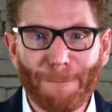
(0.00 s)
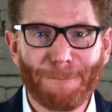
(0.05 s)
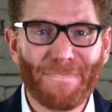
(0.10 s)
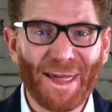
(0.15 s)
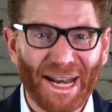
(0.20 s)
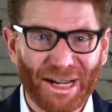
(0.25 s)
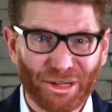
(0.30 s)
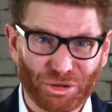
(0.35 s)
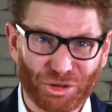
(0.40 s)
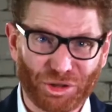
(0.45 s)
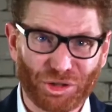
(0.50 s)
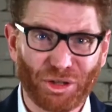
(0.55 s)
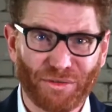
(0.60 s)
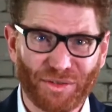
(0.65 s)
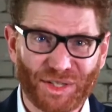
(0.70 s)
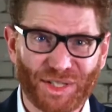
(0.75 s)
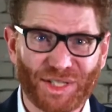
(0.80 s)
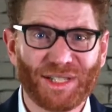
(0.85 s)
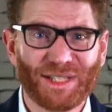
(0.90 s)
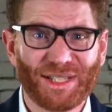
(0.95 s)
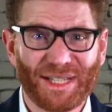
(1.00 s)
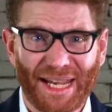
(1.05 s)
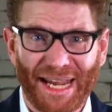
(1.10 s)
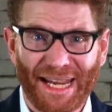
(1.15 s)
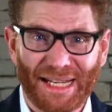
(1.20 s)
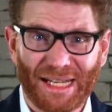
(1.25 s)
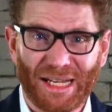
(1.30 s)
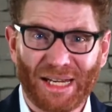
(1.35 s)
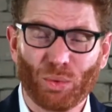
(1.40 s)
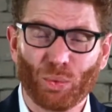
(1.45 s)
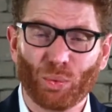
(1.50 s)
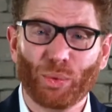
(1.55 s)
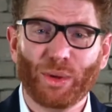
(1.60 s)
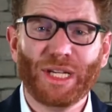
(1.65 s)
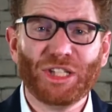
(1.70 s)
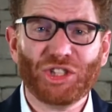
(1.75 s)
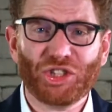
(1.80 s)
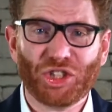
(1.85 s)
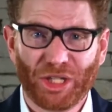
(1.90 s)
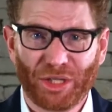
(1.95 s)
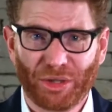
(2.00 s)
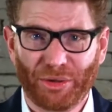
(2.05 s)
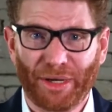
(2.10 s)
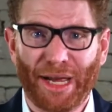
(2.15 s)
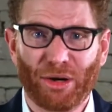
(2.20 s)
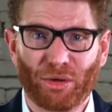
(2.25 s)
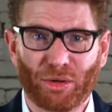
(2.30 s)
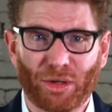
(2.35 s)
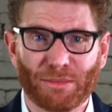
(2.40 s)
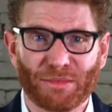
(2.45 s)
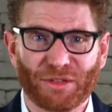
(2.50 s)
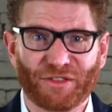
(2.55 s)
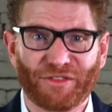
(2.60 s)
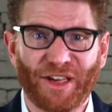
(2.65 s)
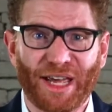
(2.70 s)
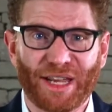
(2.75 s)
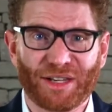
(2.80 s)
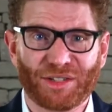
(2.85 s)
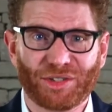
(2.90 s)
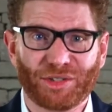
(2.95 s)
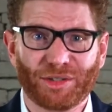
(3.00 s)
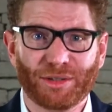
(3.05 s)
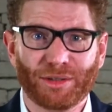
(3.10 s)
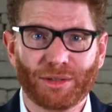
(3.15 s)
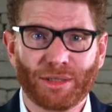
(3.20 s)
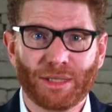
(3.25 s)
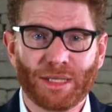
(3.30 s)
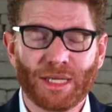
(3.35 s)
better services and reaching their outcomes faster.